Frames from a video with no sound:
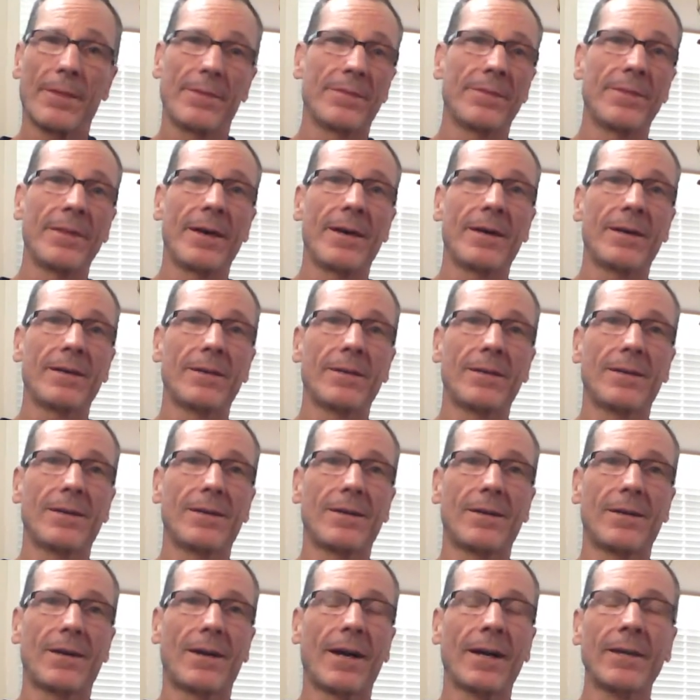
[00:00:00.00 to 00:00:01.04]
that
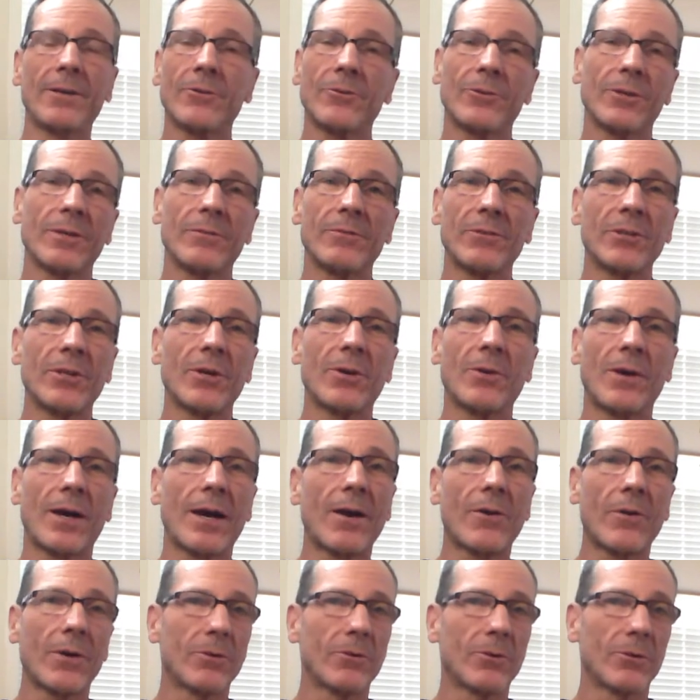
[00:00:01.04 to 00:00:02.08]
I don't even know
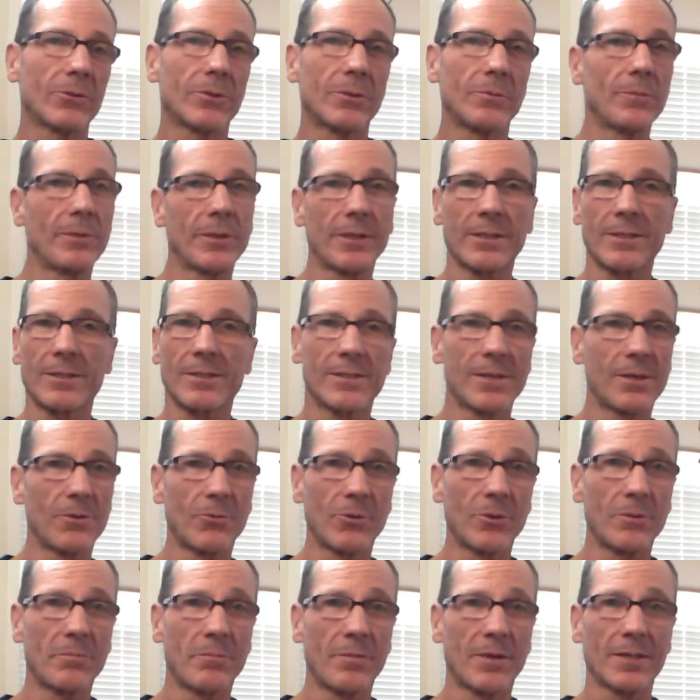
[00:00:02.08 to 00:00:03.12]
how I wrote them, because they
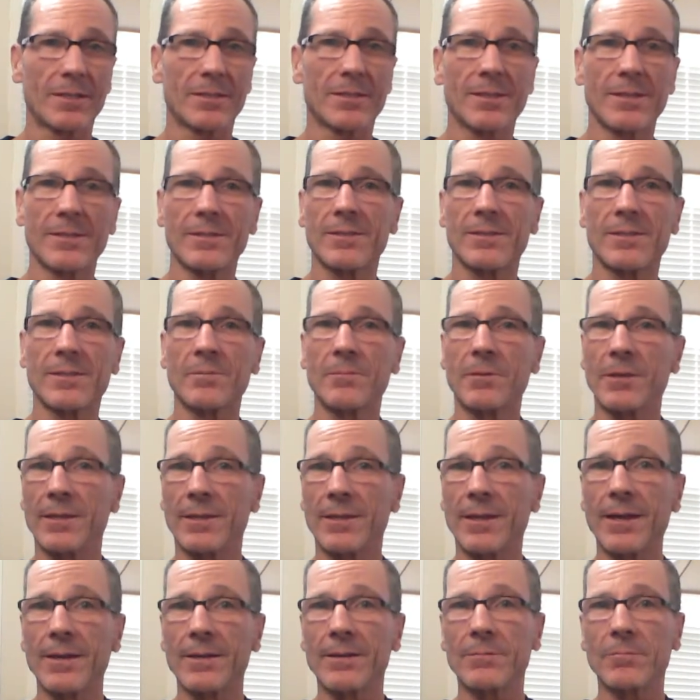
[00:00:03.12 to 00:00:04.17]
wouldn't make sense to me
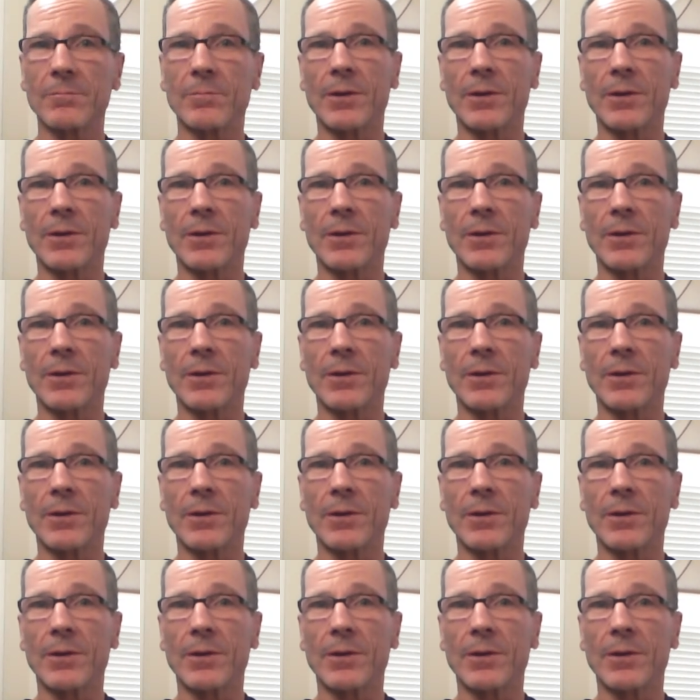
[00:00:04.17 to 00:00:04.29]
then.